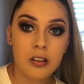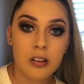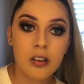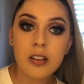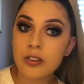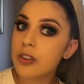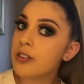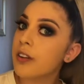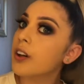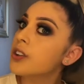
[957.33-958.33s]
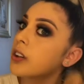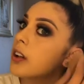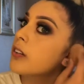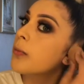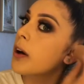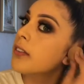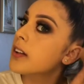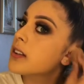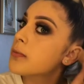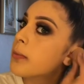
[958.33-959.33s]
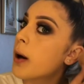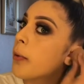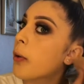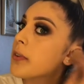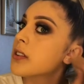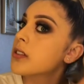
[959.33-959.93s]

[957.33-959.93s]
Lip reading: This looks far too light for my face, but I promise it's